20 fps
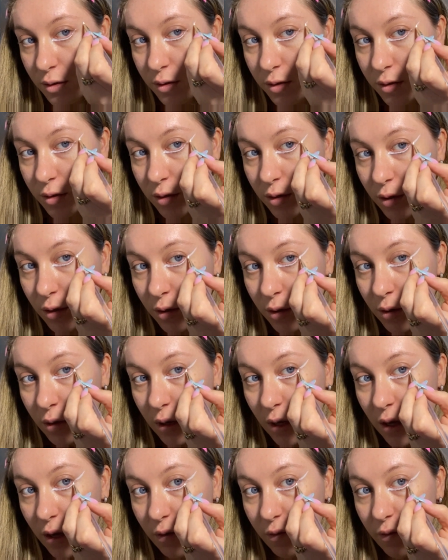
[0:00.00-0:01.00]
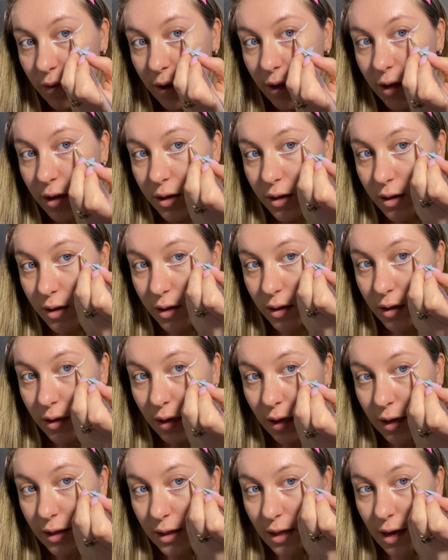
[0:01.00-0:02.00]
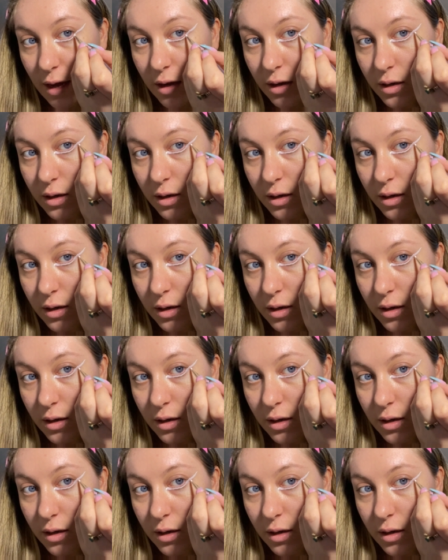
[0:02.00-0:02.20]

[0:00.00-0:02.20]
to a flick like that.